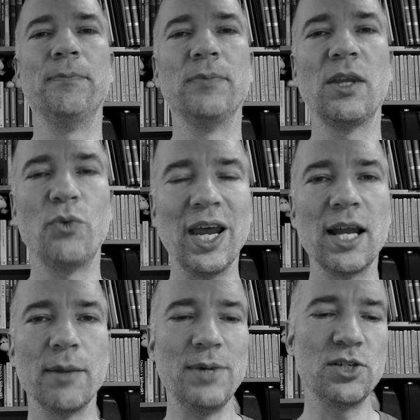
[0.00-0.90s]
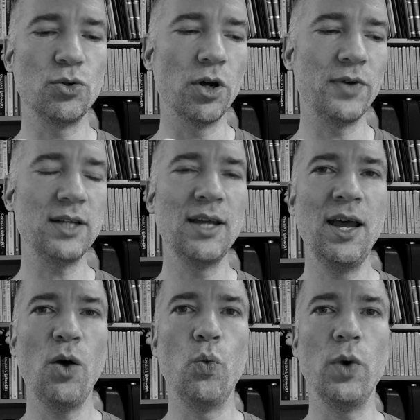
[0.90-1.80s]
the regular meter of it,
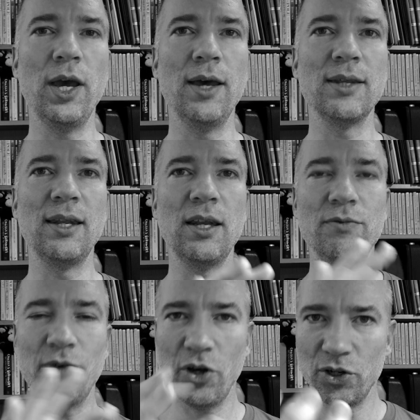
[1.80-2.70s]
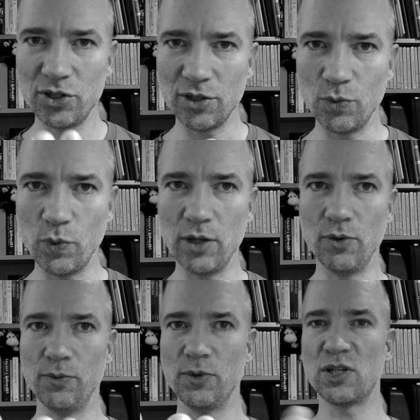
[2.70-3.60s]
with an inversion where
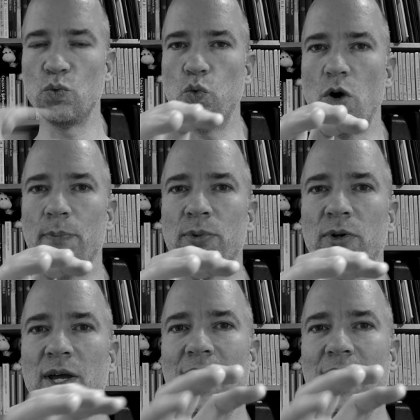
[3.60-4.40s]
you swap